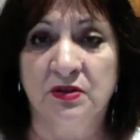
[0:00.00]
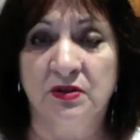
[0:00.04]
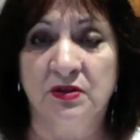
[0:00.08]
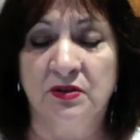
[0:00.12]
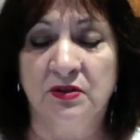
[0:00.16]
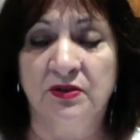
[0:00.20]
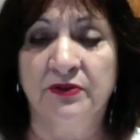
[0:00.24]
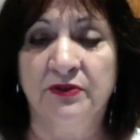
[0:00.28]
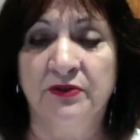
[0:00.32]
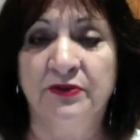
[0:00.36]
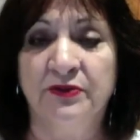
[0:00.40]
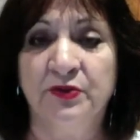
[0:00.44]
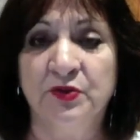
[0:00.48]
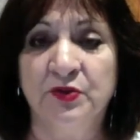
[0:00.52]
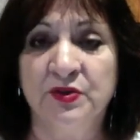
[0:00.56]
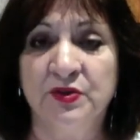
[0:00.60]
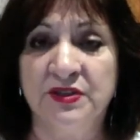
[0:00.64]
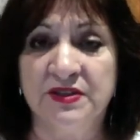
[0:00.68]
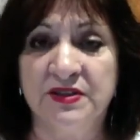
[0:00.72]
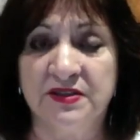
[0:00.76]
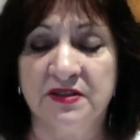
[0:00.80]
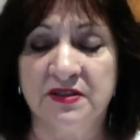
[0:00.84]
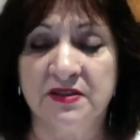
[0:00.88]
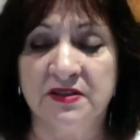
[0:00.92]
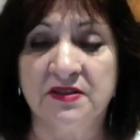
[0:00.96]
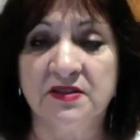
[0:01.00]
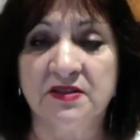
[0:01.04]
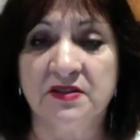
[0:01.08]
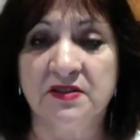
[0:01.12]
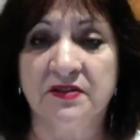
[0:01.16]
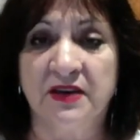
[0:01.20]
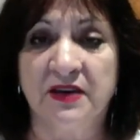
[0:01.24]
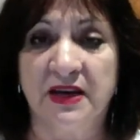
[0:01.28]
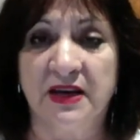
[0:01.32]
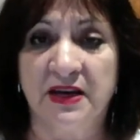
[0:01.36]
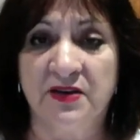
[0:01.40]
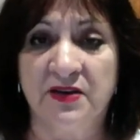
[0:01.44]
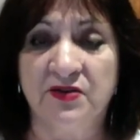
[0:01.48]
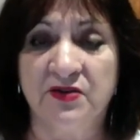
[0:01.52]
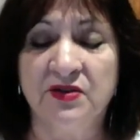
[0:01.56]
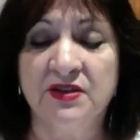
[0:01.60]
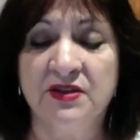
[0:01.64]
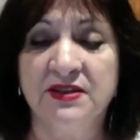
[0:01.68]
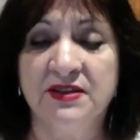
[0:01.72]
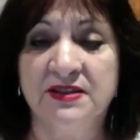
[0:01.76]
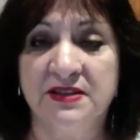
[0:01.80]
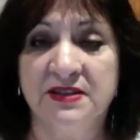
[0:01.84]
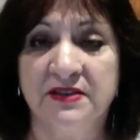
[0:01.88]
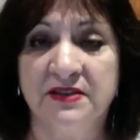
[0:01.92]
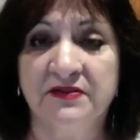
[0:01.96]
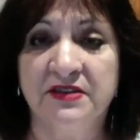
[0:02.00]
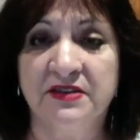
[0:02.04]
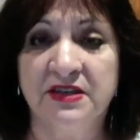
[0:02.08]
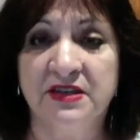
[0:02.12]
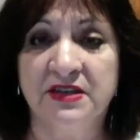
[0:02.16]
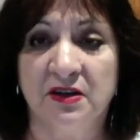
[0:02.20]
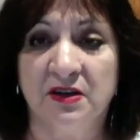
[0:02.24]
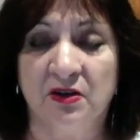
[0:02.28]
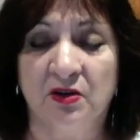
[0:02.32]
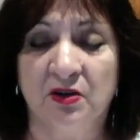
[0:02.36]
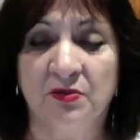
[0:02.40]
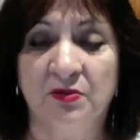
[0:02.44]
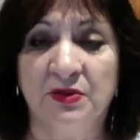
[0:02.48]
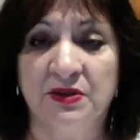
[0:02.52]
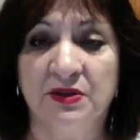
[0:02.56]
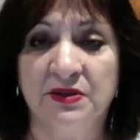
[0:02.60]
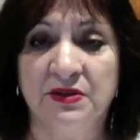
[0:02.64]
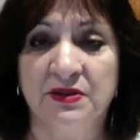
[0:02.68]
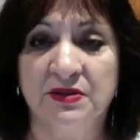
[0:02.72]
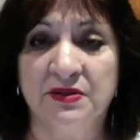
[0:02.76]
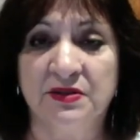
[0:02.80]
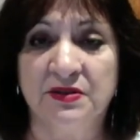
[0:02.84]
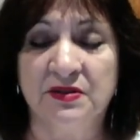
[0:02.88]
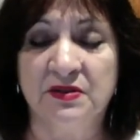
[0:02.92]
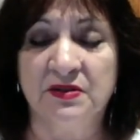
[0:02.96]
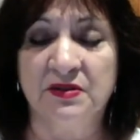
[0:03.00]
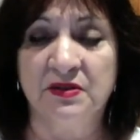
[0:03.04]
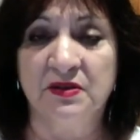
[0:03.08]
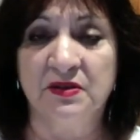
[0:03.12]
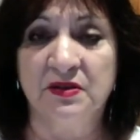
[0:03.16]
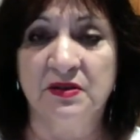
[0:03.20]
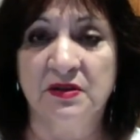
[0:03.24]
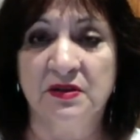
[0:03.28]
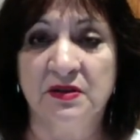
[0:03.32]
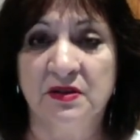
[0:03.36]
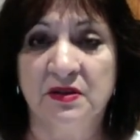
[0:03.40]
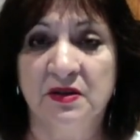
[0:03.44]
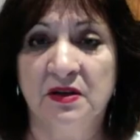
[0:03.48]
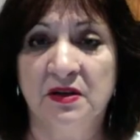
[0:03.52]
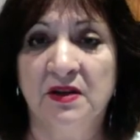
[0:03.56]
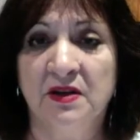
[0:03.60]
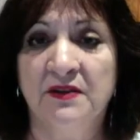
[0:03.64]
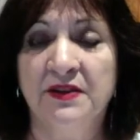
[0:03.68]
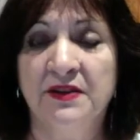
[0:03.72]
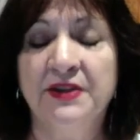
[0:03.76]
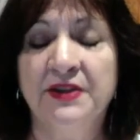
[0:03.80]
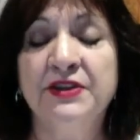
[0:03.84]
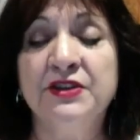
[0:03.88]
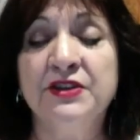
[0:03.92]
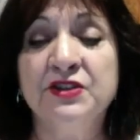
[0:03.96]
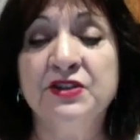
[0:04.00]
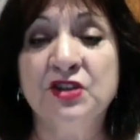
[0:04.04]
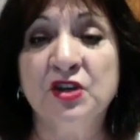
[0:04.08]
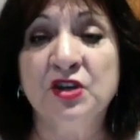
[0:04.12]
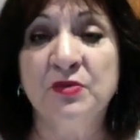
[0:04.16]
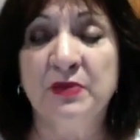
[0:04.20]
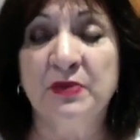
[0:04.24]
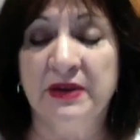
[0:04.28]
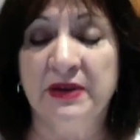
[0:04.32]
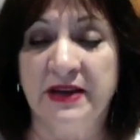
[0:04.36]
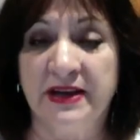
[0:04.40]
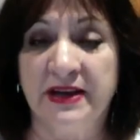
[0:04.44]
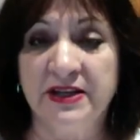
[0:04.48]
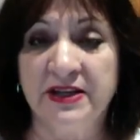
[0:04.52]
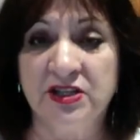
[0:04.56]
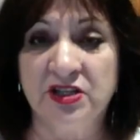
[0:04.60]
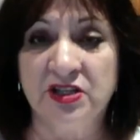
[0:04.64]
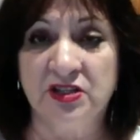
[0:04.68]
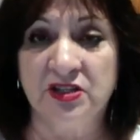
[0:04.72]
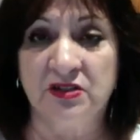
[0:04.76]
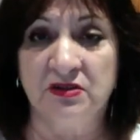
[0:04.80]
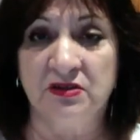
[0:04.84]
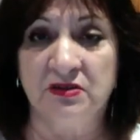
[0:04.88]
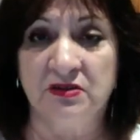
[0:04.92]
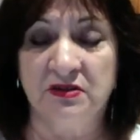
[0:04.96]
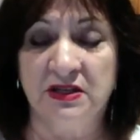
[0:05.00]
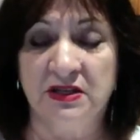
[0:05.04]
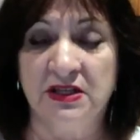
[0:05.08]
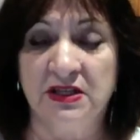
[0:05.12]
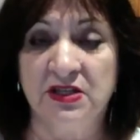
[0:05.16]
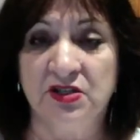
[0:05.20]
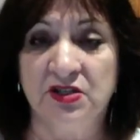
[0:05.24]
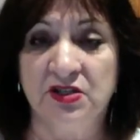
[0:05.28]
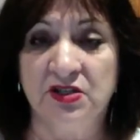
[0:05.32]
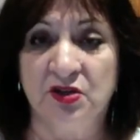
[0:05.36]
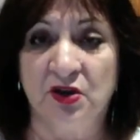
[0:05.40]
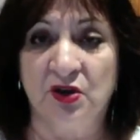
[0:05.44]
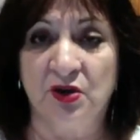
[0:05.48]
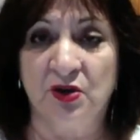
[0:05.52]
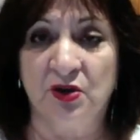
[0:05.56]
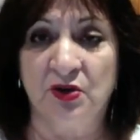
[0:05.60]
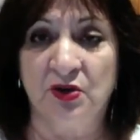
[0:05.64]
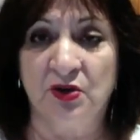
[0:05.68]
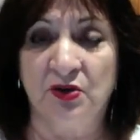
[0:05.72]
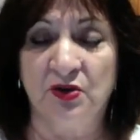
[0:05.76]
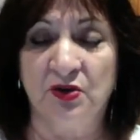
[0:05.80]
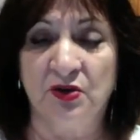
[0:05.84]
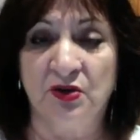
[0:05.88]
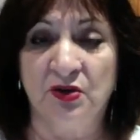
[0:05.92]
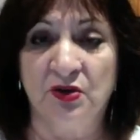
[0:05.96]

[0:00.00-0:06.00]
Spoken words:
the full distance of 170 kilometres. The determination that he showed,